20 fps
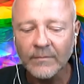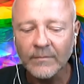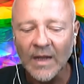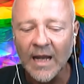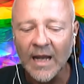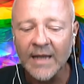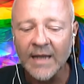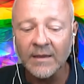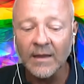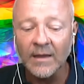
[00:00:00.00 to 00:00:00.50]

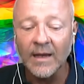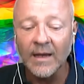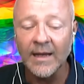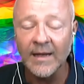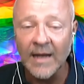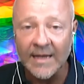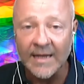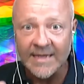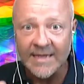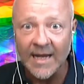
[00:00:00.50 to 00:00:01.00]
and
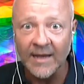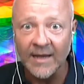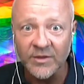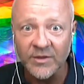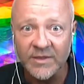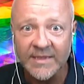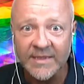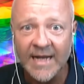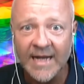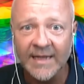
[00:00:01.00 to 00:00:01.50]
and as I
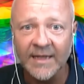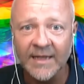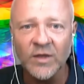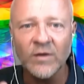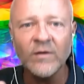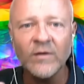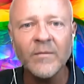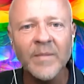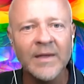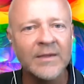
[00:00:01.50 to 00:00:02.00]
understand it,
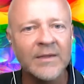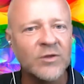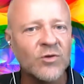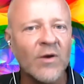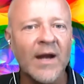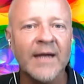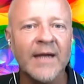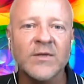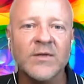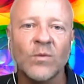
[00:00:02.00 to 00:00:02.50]
you've been
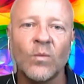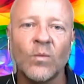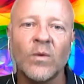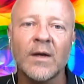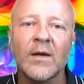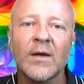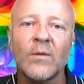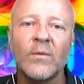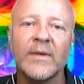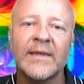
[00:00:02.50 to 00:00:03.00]
trying to
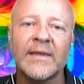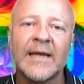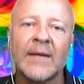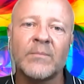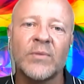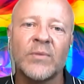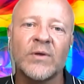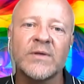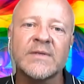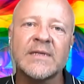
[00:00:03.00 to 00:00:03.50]
work with
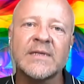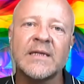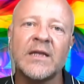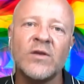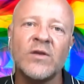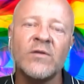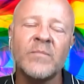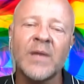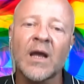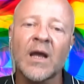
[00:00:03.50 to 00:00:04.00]
that person,
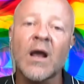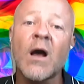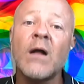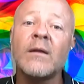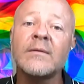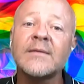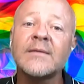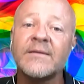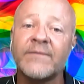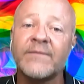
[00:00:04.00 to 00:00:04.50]
and you've been
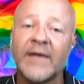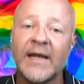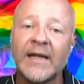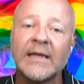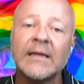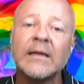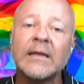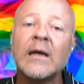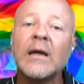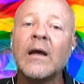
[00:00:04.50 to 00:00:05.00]

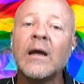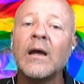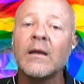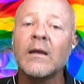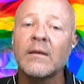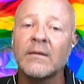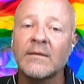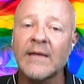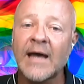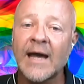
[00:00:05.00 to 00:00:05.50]
cultivating
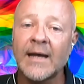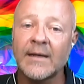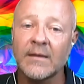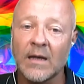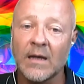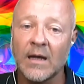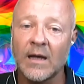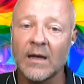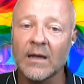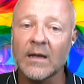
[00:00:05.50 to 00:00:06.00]
that
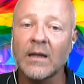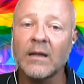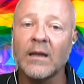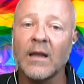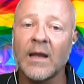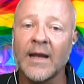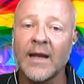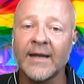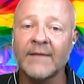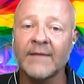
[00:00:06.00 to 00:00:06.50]
uh,
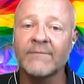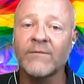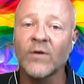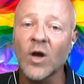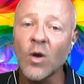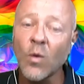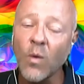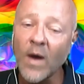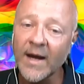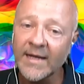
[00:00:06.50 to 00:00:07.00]
client for
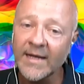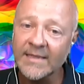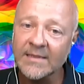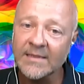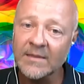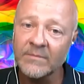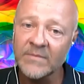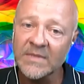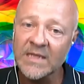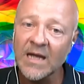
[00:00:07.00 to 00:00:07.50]
quite
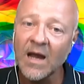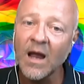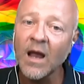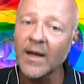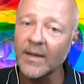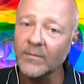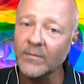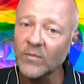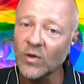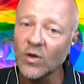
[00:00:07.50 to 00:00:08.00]
some
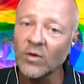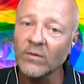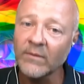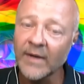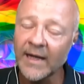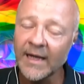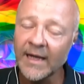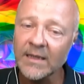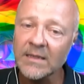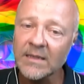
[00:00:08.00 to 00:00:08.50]
time,
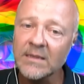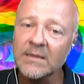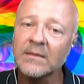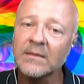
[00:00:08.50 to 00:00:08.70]
correct?